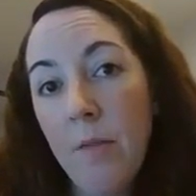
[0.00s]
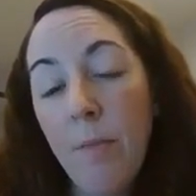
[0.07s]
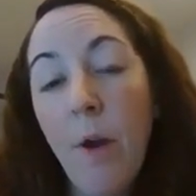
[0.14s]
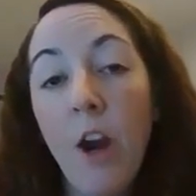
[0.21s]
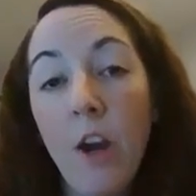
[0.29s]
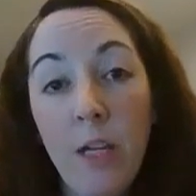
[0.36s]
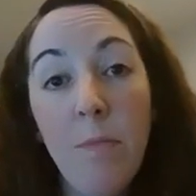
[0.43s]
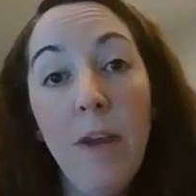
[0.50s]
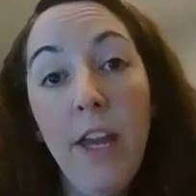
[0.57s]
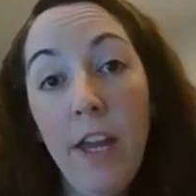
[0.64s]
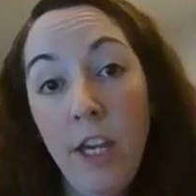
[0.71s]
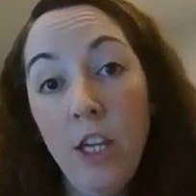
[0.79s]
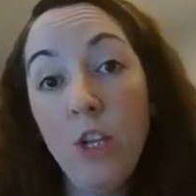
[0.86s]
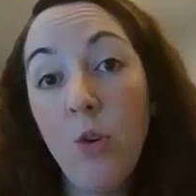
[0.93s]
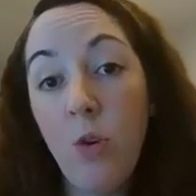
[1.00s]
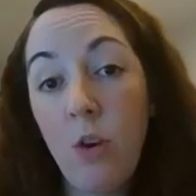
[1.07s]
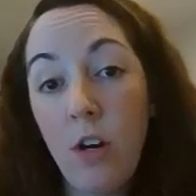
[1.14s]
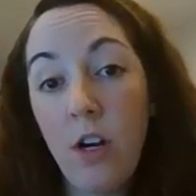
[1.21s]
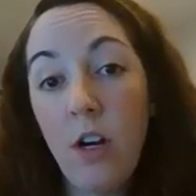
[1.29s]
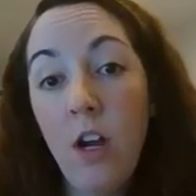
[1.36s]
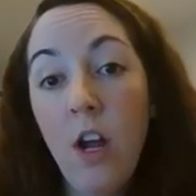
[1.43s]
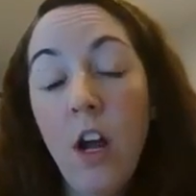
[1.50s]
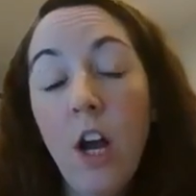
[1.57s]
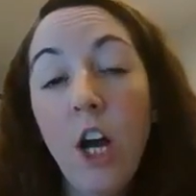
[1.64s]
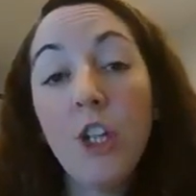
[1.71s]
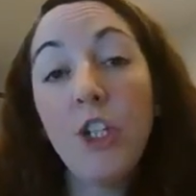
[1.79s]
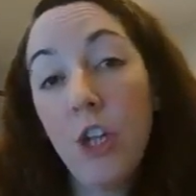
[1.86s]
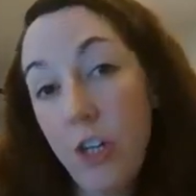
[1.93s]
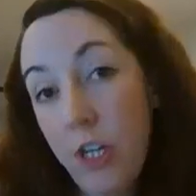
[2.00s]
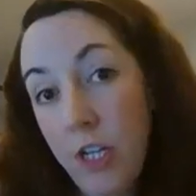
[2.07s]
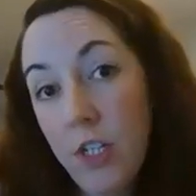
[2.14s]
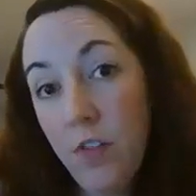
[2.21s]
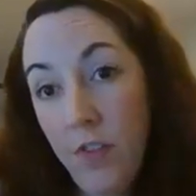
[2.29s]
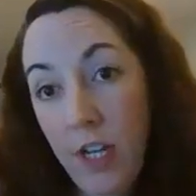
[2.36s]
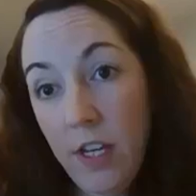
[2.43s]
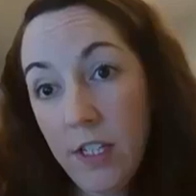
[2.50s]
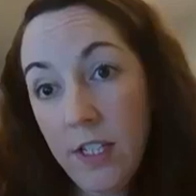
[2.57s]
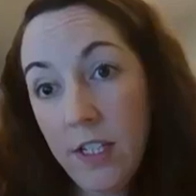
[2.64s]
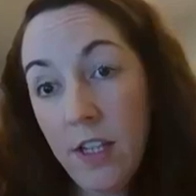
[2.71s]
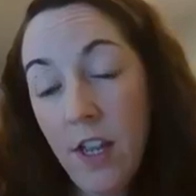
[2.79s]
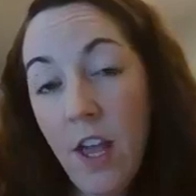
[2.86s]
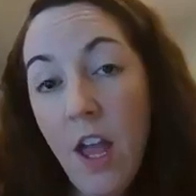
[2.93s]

party pay your attorney's fees.